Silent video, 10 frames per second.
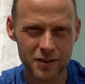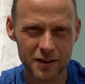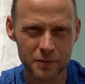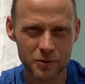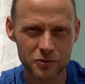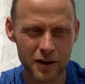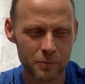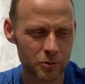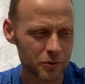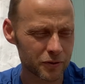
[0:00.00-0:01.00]
and we'll try and
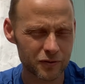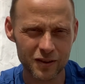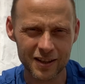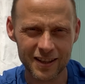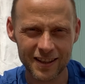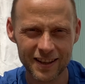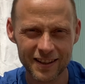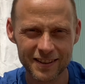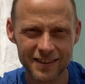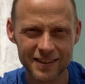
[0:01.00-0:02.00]
put the
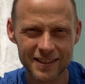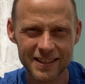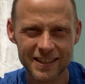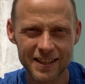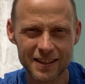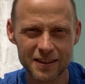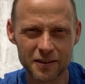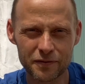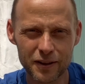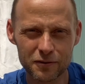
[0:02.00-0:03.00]

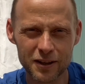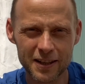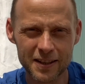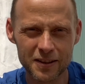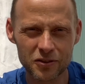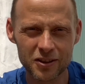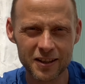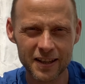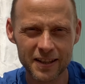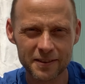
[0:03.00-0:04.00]
fell run I did the other
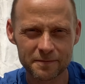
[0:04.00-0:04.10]
day.